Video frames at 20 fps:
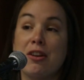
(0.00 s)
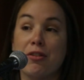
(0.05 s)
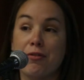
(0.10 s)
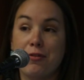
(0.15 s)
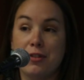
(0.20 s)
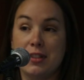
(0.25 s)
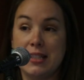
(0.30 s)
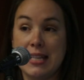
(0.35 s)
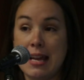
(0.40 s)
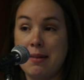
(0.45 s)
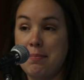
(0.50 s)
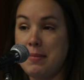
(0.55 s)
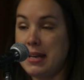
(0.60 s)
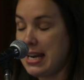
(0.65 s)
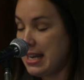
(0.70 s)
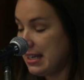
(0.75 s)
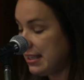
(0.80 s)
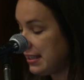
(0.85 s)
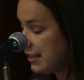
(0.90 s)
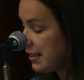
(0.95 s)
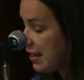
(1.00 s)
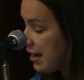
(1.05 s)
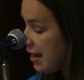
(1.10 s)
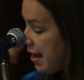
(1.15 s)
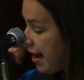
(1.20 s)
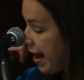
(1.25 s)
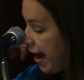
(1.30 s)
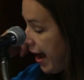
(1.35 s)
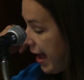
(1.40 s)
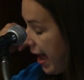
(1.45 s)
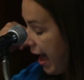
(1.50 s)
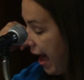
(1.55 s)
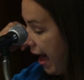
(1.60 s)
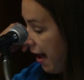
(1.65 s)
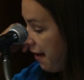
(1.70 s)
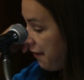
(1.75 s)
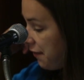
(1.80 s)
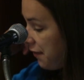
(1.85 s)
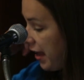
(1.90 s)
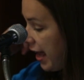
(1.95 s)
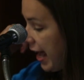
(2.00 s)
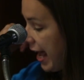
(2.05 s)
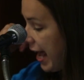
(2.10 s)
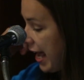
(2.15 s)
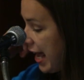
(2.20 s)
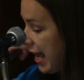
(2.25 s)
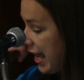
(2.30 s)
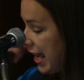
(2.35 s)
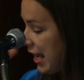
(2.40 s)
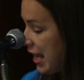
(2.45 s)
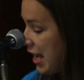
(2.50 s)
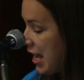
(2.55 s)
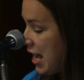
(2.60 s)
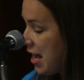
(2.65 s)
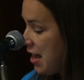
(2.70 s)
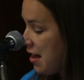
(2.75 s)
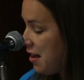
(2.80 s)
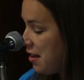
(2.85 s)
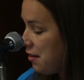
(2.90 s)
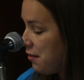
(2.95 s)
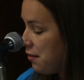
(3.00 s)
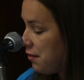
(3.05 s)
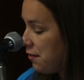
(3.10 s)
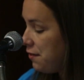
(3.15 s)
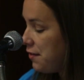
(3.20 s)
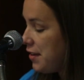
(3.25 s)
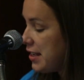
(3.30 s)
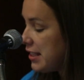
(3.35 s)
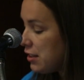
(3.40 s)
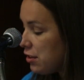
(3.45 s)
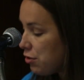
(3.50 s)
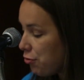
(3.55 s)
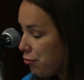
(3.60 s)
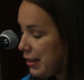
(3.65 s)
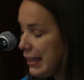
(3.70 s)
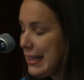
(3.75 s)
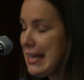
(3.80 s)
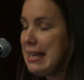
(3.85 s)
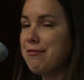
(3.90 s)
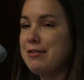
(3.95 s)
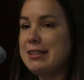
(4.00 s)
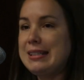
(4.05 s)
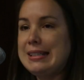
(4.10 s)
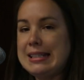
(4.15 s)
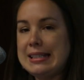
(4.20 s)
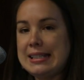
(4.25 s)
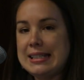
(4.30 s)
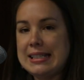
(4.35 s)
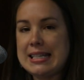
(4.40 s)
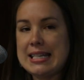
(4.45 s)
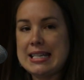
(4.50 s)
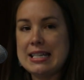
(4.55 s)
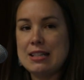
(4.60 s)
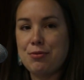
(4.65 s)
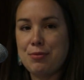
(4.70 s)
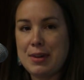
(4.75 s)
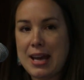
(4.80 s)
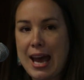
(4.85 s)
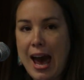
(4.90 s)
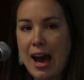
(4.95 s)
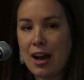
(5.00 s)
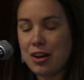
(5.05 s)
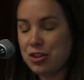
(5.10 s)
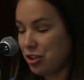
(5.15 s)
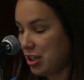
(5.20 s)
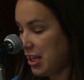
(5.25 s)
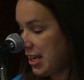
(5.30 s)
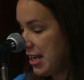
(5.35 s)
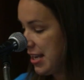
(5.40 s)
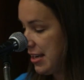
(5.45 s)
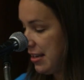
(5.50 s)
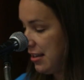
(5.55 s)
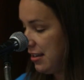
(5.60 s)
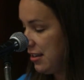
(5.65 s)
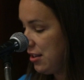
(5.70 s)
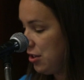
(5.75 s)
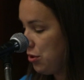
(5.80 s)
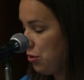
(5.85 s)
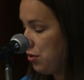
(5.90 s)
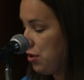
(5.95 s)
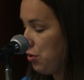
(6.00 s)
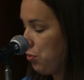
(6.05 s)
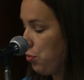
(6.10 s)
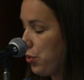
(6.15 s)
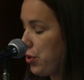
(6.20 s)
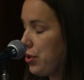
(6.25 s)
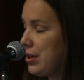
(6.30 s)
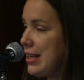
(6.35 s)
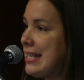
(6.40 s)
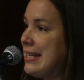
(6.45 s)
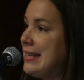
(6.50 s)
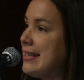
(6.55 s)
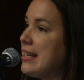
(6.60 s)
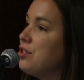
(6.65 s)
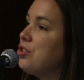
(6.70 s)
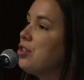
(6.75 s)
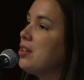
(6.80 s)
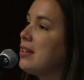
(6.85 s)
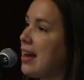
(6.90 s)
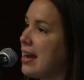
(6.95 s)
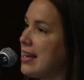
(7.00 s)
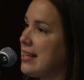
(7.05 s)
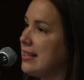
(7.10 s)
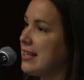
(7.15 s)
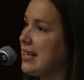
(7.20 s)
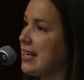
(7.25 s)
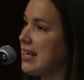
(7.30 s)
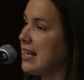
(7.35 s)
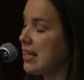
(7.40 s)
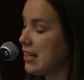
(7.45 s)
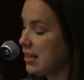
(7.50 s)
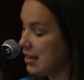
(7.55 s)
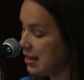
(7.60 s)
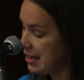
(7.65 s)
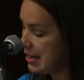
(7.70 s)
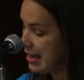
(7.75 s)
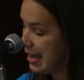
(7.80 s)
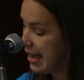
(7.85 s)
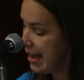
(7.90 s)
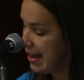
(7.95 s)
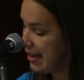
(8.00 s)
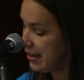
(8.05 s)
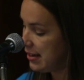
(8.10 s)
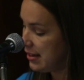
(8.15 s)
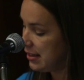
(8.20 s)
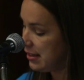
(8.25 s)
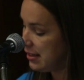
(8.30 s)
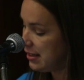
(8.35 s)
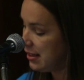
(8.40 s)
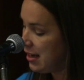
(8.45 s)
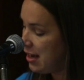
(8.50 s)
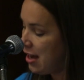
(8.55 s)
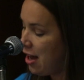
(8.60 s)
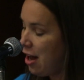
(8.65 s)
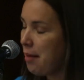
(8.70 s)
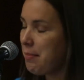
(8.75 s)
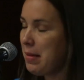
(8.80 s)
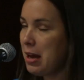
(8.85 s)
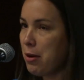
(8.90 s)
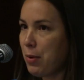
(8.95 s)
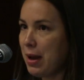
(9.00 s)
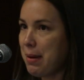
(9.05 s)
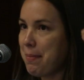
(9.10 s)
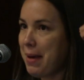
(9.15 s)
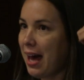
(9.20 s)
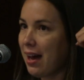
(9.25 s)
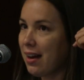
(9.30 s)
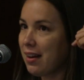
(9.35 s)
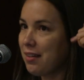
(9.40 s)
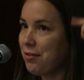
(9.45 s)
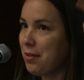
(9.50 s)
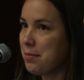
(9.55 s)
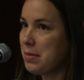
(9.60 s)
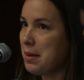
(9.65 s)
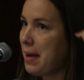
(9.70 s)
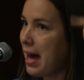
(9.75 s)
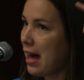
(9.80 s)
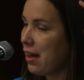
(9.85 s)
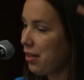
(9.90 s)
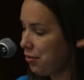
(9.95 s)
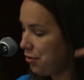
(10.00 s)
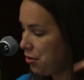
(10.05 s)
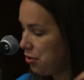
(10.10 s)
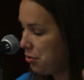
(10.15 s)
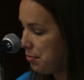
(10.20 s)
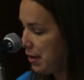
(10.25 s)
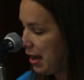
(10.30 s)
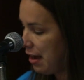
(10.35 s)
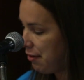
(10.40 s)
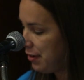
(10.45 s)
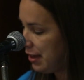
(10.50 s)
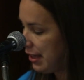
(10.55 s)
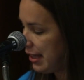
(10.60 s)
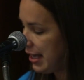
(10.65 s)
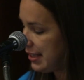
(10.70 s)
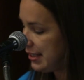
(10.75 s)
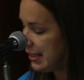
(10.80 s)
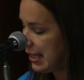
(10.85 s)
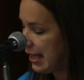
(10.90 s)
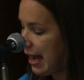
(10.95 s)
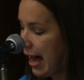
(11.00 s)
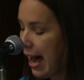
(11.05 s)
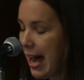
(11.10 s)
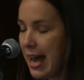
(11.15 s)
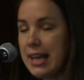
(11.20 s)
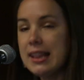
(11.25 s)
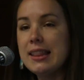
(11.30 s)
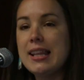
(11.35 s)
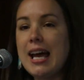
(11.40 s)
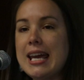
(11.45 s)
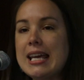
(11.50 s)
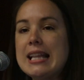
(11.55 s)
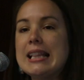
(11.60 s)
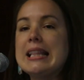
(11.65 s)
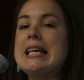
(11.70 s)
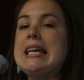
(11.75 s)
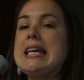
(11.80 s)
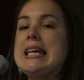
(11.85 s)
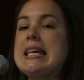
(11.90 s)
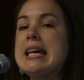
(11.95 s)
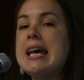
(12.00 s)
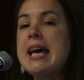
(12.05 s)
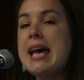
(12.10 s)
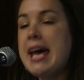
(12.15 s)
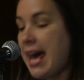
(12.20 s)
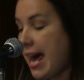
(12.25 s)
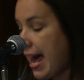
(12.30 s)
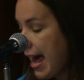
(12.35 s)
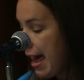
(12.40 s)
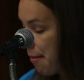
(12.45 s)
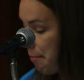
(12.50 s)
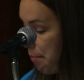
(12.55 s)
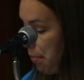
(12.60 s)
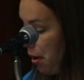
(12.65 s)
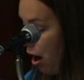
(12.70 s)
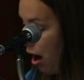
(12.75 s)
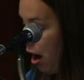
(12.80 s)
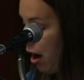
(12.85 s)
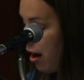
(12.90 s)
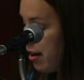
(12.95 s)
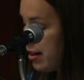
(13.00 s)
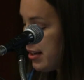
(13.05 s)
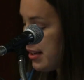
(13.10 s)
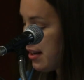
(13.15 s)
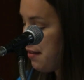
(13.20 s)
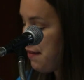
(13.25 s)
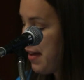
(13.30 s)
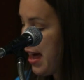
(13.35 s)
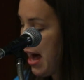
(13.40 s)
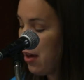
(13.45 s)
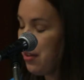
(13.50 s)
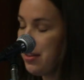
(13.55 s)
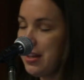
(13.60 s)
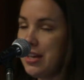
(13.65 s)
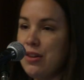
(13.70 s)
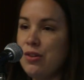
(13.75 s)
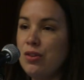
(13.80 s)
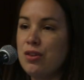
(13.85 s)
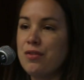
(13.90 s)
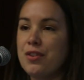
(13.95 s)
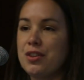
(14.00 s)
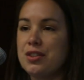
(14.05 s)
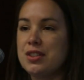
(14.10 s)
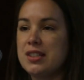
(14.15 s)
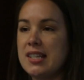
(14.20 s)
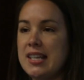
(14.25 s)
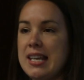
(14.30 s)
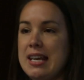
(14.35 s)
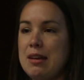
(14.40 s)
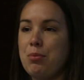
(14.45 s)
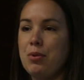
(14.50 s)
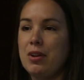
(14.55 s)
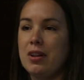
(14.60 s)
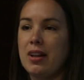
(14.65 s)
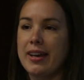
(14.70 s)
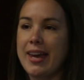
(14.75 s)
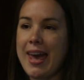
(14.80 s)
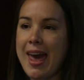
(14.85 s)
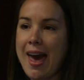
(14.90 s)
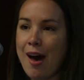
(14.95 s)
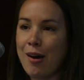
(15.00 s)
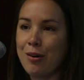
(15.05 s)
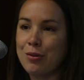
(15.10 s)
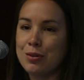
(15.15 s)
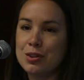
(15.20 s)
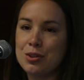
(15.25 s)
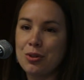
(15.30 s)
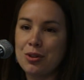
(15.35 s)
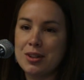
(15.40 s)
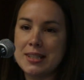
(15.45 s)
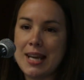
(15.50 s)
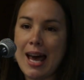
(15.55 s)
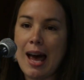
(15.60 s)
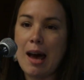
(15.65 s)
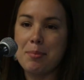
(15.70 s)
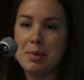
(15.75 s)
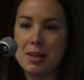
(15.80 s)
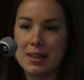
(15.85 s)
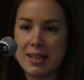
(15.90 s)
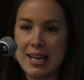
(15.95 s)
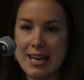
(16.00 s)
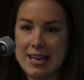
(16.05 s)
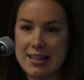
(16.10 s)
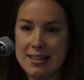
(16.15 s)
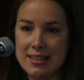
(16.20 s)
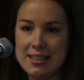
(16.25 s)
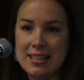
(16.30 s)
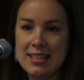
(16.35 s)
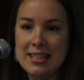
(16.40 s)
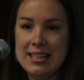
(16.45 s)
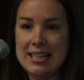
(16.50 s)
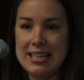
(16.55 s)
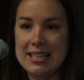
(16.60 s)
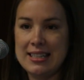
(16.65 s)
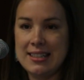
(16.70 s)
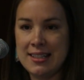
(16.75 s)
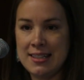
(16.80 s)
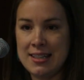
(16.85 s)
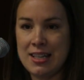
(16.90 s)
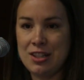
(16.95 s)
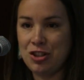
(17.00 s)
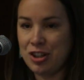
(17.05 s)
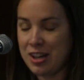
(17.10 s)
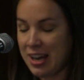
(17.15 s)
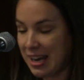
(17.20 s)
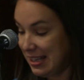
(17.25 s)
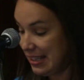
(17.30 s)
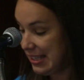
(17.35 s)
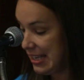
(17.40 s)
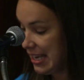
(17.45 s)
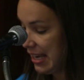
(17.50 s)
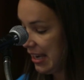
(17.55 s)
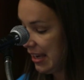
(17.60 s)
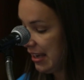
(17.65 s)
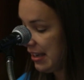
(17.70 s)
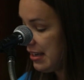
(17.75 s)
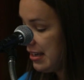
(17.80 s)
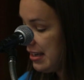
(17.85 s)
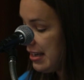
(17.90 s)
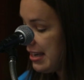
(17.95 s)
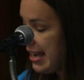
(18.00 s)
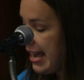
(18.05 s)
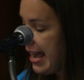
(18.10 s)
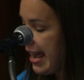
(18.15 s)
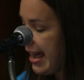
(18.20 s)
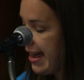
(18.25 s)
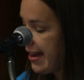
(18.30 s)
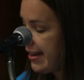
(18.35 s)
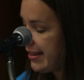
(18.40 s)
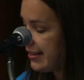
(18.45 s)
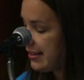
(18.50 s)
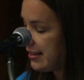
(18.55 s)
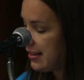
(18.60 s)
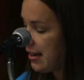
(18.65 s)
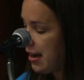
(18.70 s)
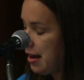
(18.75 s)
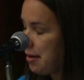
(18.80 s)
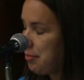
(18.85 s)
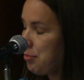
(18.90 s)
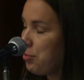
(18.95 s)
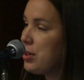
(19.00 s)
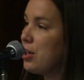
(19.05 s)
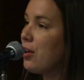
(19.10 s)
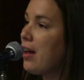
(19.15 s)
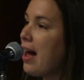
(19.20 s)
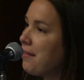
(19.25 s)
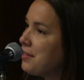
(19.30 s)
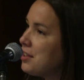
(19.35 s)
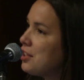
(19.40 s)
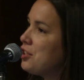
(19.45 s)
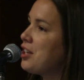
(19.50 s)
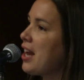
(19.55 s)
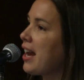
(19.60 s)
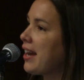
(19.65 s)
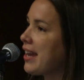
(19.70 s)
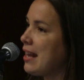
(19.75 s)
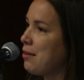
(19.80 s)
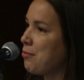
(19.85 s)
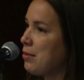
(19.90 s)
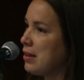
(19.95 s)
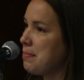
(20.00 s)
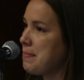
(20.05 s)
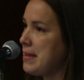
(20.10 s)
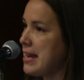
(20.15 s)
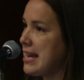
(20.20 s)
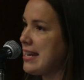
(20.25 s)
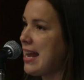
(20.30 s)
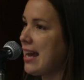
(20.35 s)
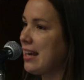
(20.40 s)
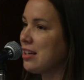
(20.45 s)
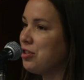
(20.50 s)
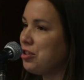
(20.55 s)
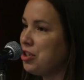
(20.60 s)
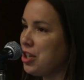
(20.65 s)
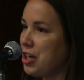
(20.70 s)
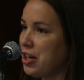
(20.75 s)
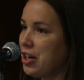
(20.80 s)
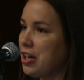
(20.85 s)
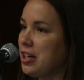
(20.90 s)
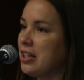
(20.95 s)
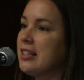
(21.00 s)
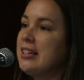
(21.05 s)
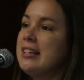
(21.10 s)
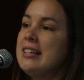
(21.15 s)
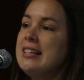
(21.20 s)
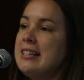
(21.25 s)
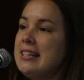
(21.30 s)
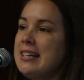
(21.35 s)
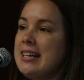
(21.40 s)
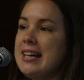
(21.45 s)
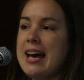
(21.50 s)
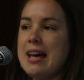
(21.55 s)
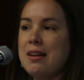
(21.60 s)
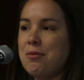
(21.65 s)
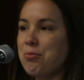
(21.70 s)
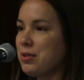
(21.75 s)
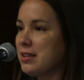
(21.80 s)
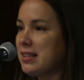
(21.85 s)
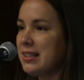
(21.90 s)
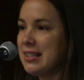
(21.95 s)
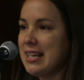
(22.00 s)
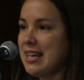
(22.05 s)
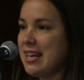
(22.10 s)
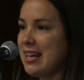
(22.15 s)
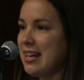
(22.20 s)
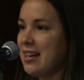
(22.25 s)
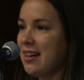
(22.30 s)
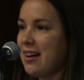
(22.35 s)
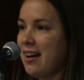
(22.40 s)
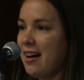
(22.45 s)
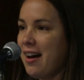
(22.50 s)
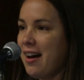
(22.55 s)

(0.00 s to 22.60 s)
here for 10 minutes, I have a viscerally resistant reaction to the word indigenizing. And on my way back from the bathroom, I realized that I likely am part of how the university will account or tabulate its indigenizing. And you'll have to check in with me next year, and we'll see